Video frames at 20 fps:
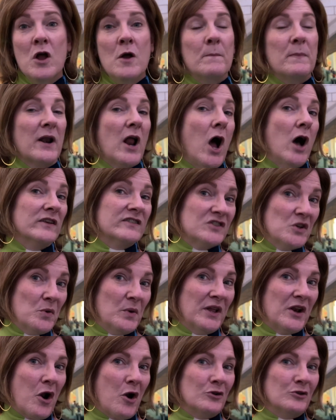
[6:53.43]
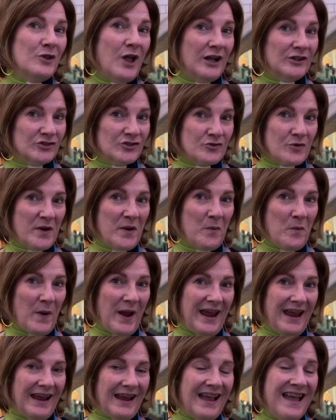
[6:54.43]
but also in our luxury
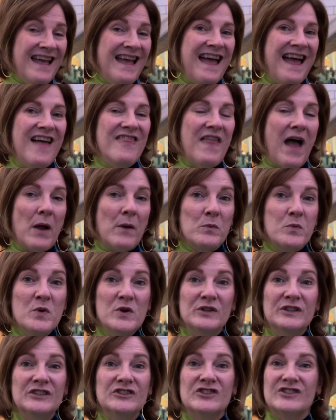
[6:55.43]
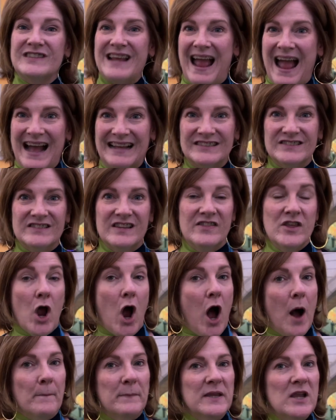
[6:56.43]
wing. And that really just adds to the
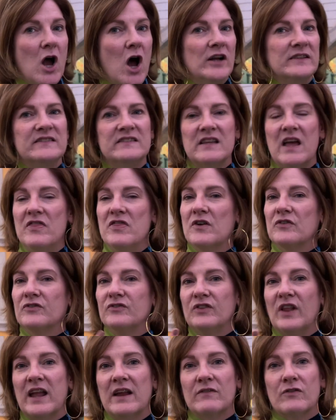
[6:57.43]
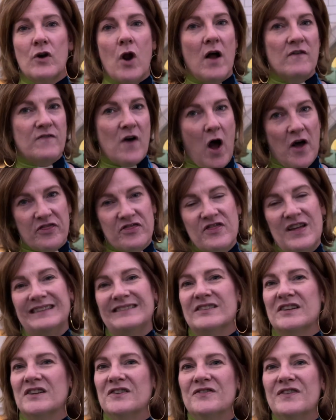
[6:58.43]
ambiance and the flavor of
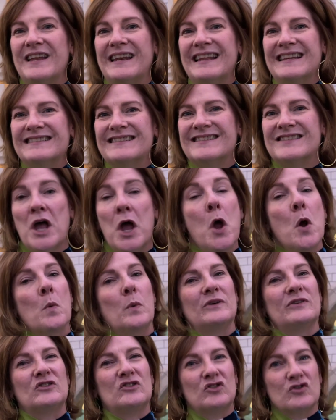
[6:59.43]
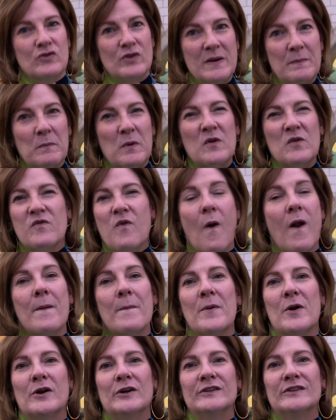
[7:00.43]
authentic Venice with street
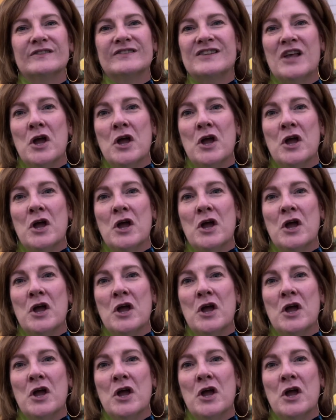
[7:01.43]
performers